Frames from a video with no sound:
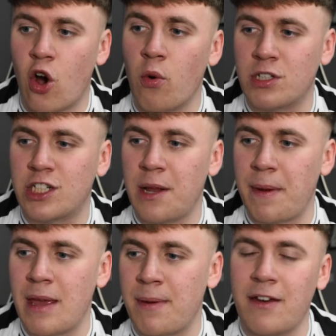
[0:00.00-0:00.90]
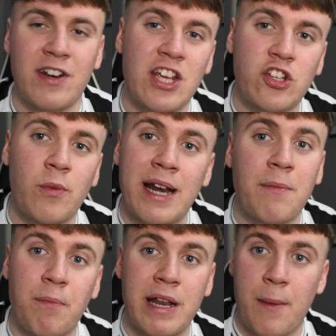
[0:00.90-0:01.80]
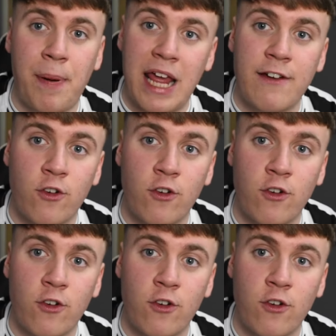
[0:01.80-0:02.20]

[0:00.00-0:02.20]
always going to be a bit of an issue when you play